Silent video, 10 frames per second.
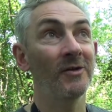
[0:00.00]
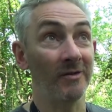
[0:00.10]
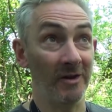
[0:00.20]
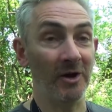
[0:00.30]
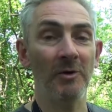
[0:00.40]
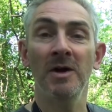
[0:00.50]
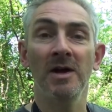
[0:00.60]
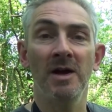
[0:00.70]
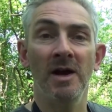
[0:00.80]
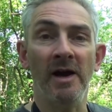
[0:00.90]
There you go.
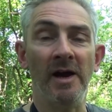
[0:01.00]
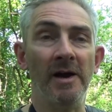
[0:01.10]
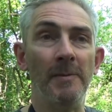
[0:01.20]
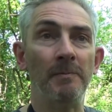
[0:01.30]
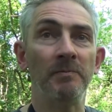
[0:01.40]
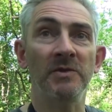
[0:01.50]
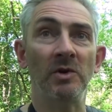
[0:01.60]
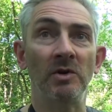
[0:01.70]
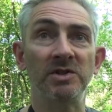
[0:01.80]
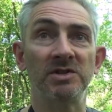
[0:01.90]

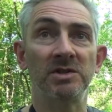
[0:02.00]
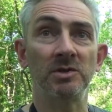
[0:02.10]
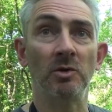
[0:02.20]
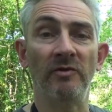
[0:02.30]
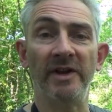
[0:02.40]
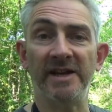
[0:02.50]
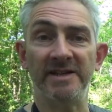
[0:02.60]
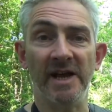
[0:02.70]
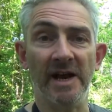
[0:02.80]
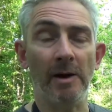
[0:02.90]
So it's a lovely day to
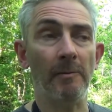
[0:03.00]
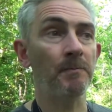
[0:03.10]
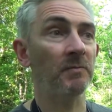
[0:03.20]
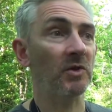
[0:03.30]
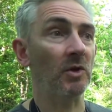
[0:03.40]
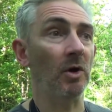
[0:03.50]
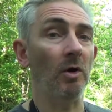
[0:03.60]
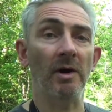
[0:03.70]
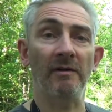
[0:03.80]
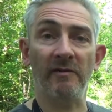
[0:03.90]
get out, so
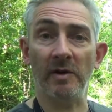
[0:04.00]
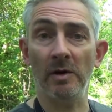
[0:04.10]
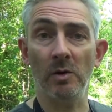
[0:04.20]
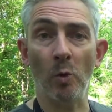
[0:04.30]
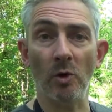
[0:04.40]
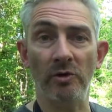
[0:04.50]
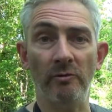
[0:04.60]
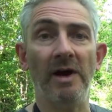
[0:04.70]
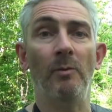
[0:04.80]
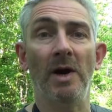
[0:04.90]
I'm going to have a wander
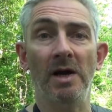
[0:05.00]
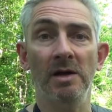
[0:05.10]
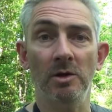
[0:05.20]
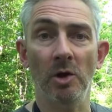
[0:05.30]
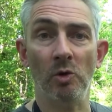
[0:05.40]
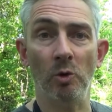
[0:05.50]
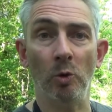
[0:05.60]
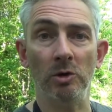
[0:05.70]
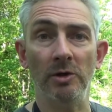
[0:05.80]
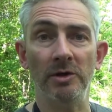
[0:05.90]
around my local
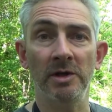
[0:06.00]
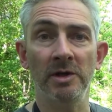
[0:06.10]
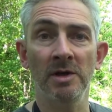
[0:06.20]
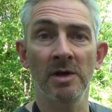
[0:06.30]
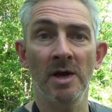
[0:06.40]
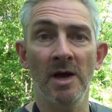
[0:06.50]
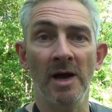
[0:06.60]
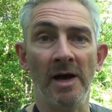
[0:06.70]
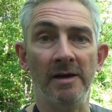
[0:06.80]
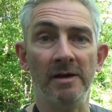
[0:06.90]
woodland
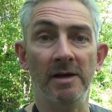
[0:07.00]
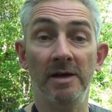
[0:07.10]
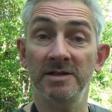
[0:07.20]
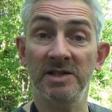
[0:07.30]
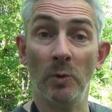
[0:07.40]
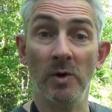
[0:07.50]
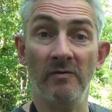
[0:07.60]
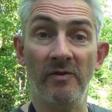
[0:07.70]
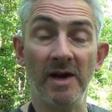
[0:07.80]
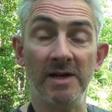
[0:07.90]
and see what we can
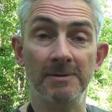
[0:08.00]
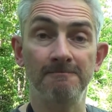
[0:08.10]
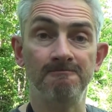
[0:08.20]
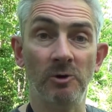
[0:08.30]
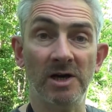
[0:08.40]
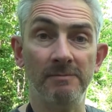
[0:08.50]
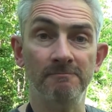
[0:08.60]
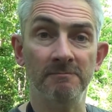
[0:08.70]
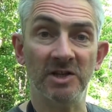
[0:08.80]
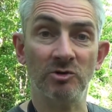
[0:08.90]
find. Right,
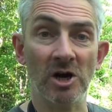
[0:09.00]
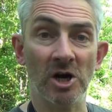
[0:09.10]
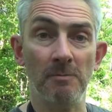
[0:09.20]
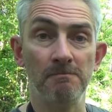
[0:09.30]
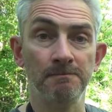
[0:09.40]
let's crack on.